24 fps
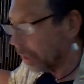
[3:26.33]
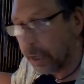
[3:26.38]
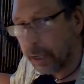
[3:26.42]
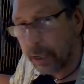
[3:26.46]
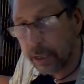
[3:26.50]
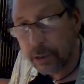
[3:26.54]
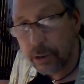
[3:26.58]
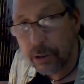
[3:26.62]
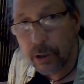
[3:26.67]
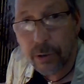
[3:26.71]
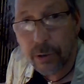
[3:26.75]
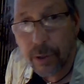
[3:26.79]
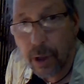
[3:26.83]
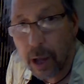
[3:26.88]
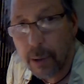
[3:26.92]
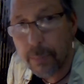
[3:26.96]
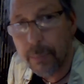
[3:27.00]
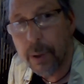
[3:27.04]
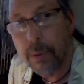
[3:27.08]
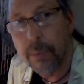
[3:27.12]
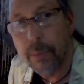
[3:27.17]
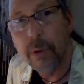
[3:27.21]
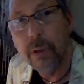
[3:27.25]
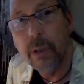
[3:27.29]
and it's a thought
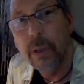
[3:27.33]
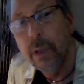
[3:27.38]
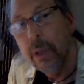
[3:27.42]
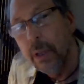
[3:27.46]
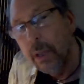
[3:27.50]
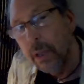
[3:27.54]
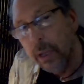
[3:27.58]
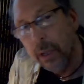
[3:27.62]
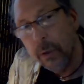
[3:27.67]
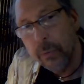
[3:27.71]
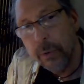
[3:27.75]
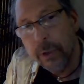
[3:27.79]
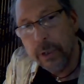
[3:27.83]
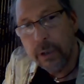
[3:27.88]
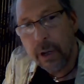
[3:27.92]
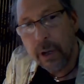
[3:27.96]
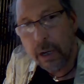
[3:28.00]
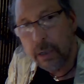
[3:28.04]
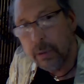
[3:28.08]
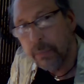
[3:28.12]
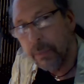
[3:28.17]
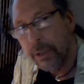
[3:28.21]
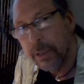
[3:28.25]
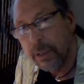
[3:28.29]
bubble, and we
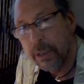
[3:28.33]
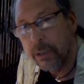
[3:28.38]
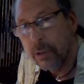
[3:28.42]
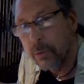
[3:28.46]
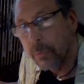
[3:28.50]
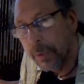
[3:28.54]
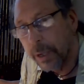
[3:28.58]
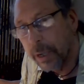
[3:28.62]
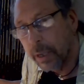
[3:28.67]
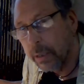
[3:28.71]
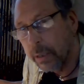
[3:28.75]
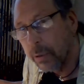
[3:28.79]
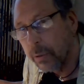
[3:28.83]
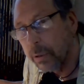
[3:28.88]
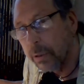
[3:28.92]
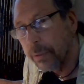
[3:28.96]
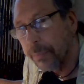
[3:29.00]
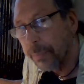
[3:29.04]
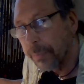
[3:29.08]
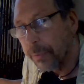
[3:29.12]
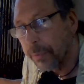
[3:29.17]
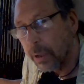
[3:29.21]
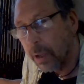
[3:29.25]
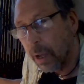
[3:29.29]
talked about this in my other
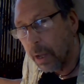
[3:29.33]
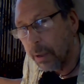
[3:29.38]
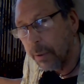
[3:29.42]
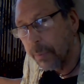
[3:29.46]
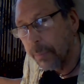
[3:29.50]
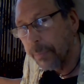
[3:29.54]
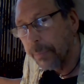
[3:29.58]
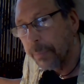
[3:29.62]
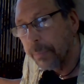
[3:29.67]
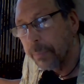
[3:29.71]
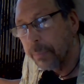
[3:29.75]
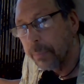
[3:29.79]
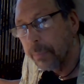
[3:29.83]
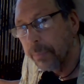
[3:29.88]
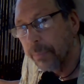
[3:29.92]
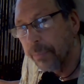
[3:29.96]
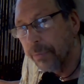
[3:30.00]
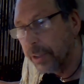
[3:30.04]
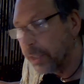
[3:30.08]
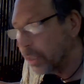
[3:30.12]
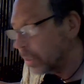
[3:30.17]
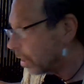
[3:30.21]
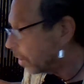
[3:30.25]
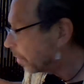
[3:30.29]

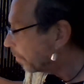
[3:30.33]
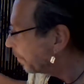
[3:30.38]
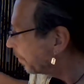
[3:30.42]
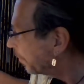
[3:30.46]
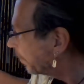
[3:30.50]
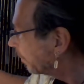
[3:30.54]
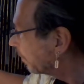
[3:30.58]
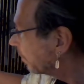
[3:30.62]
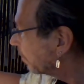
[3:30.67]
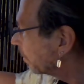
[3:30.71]
video,